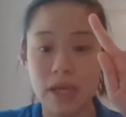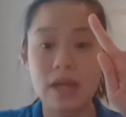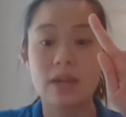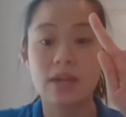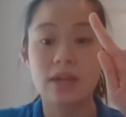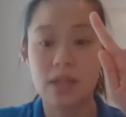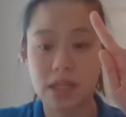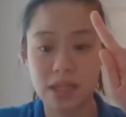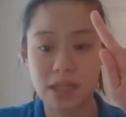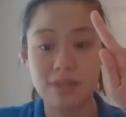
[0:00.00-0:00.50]

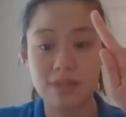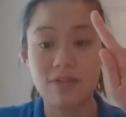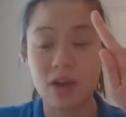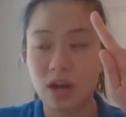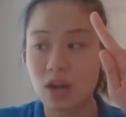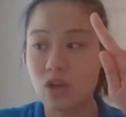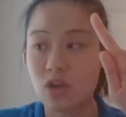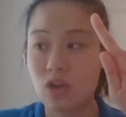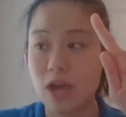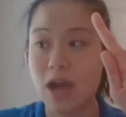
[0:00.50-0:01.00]
This is a very
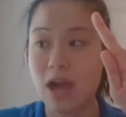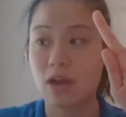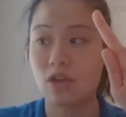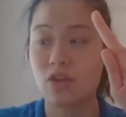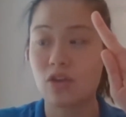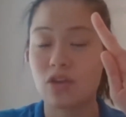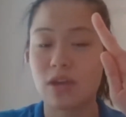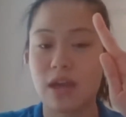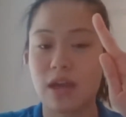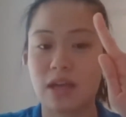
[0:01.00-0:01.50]

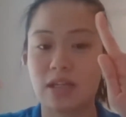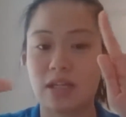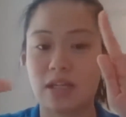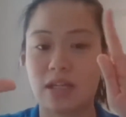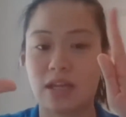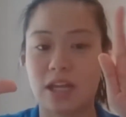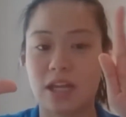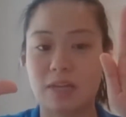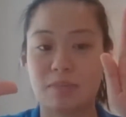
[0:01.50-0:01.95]
challenging exercise.